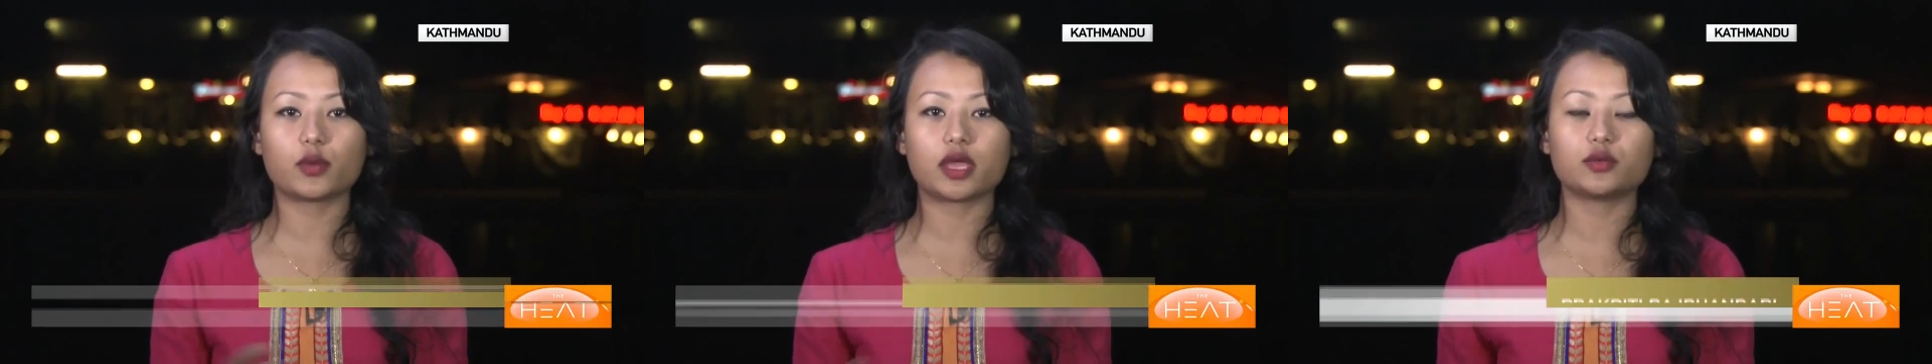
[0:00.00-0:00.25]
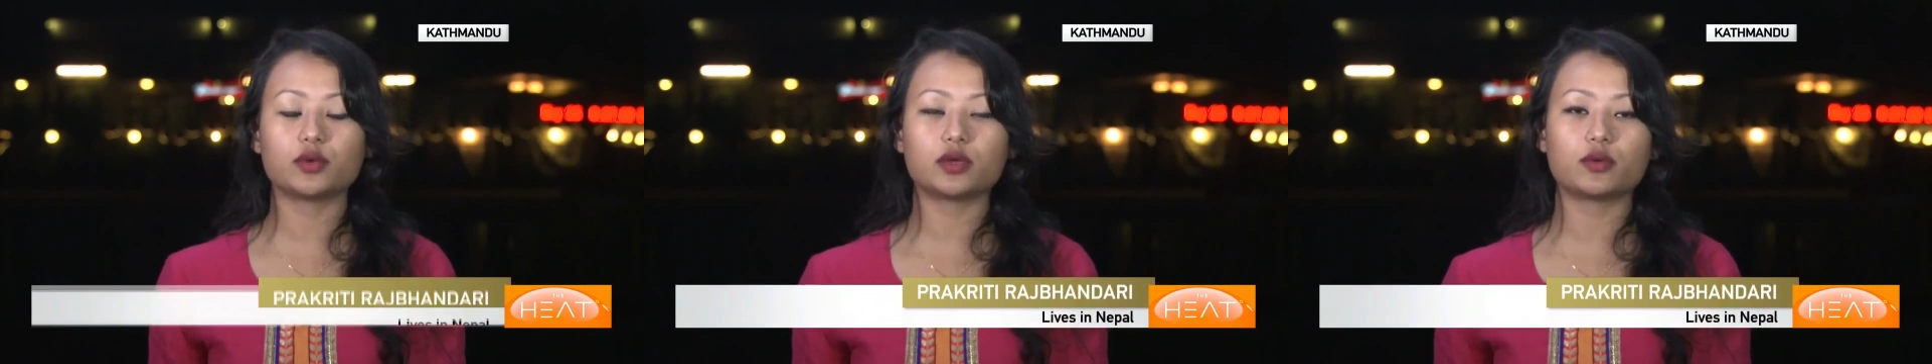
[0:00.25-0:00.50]

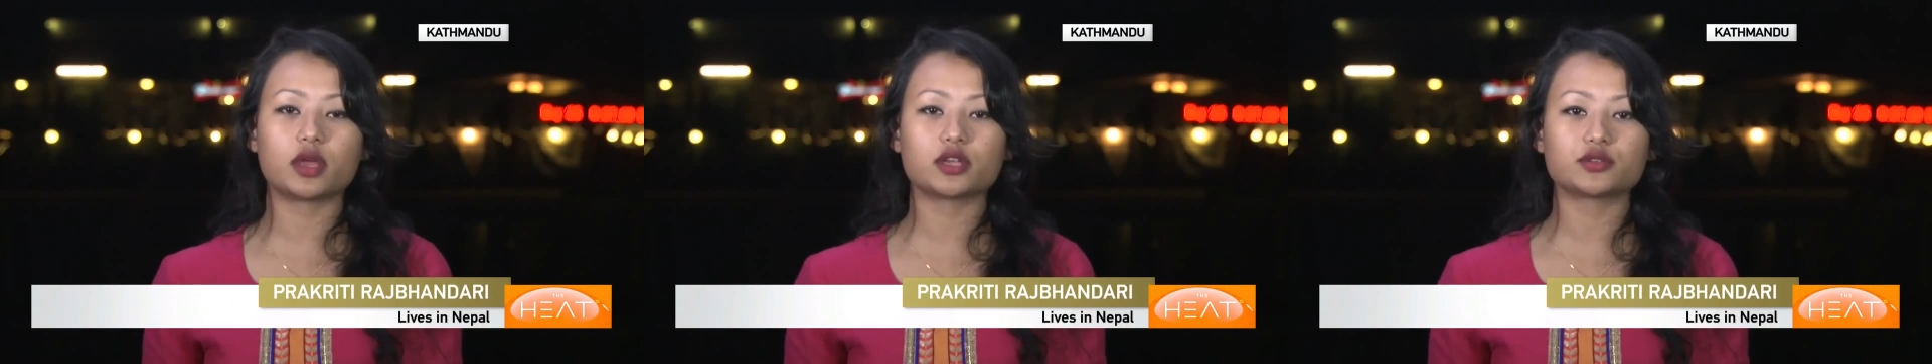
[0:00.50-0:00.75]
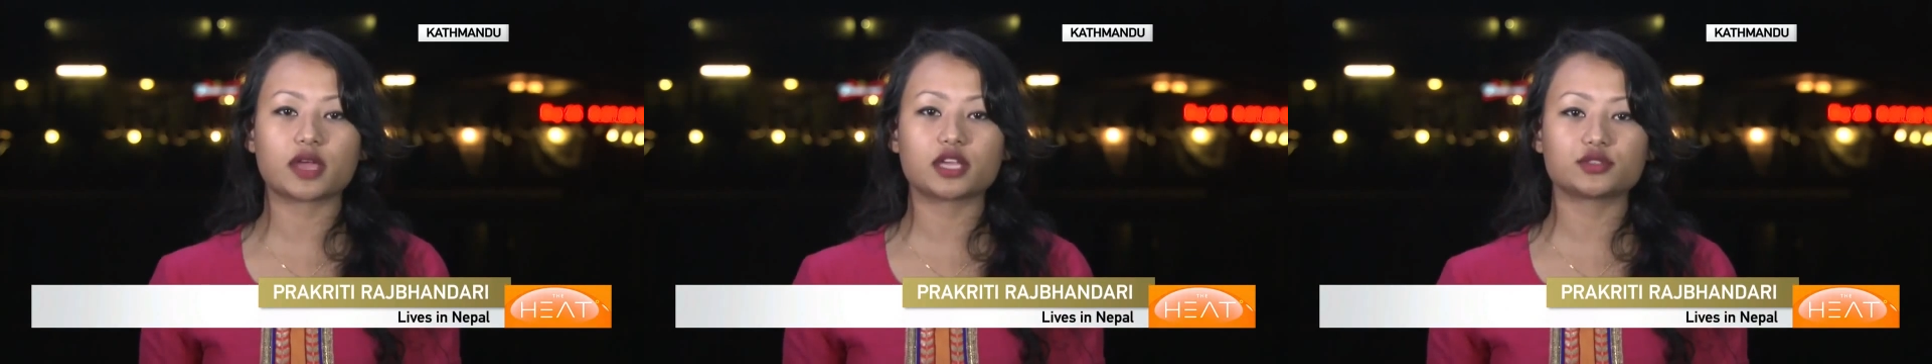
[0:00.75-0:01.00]
when we were
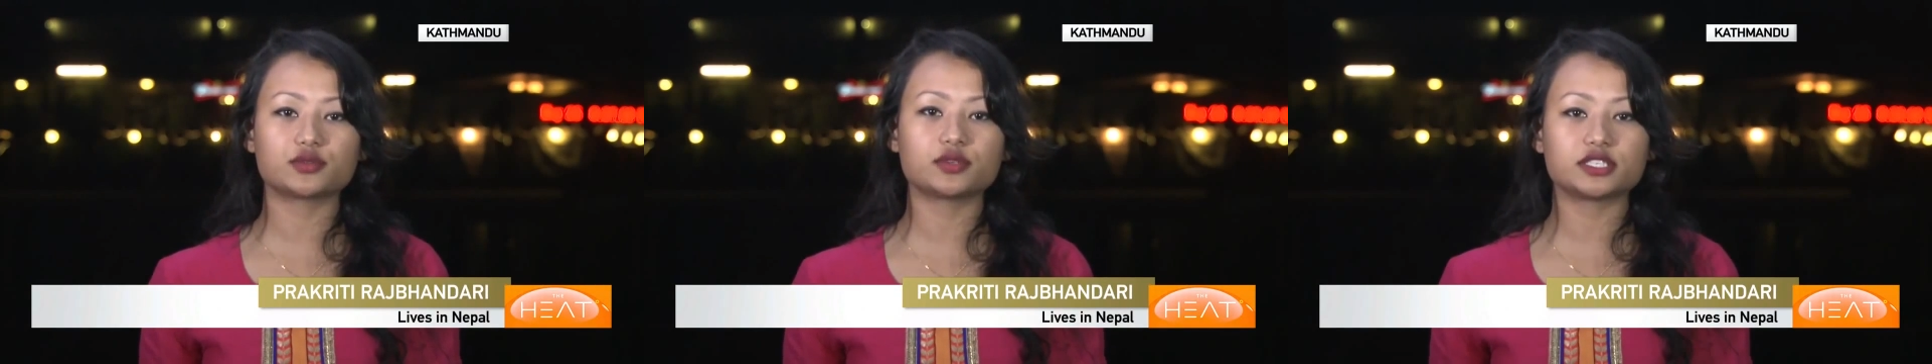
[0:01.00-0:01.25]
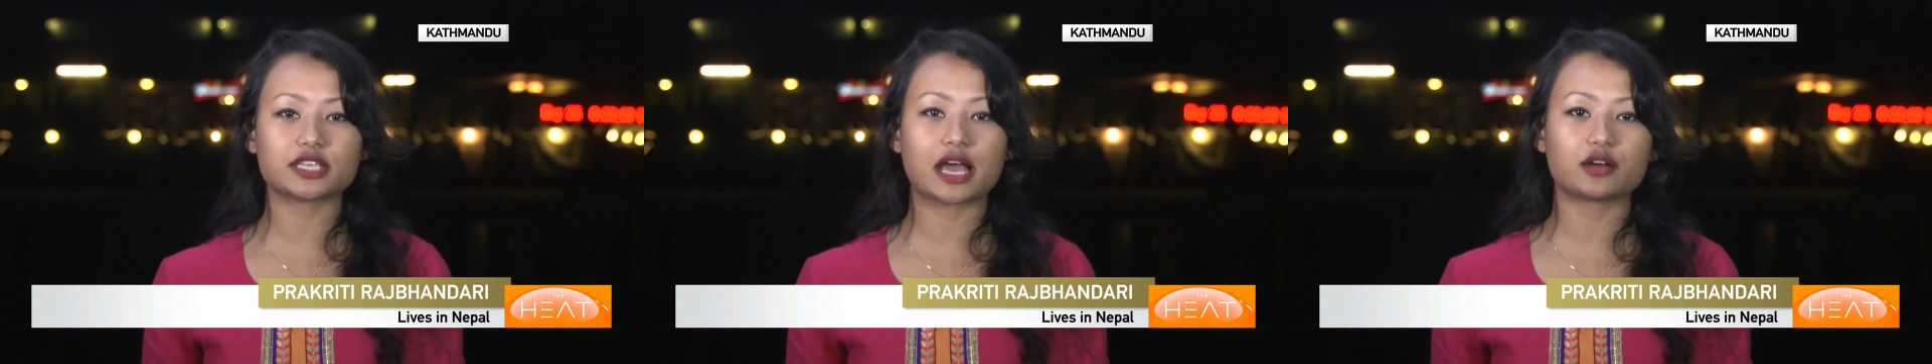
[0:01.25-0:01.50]
trying to
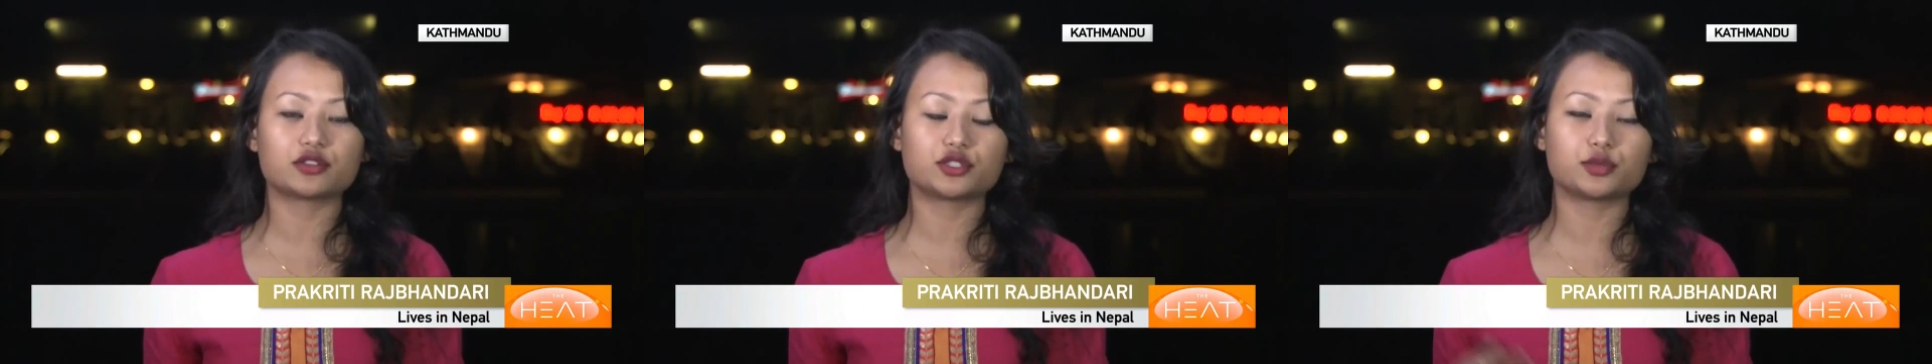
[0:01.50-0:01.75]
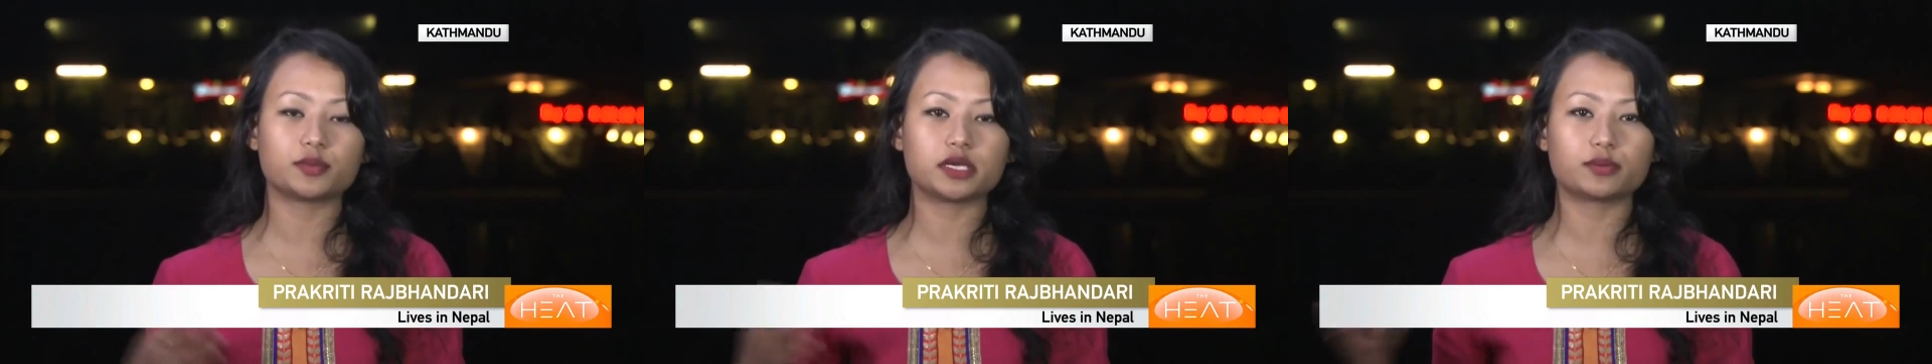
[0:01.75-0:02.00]
reach out
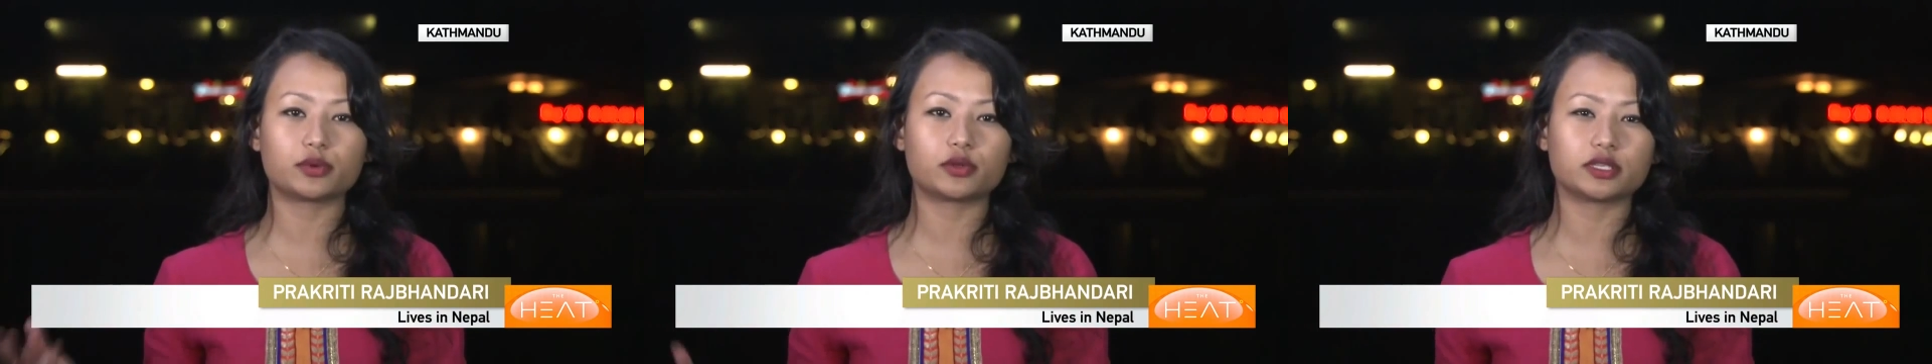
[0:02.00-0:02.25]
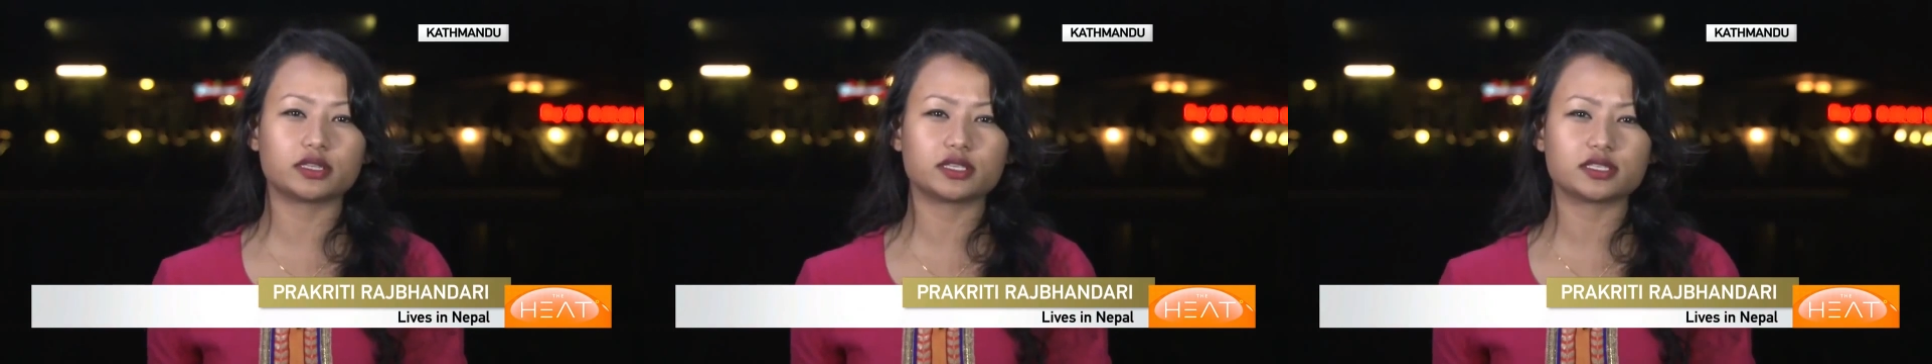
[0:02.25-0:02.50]
to people in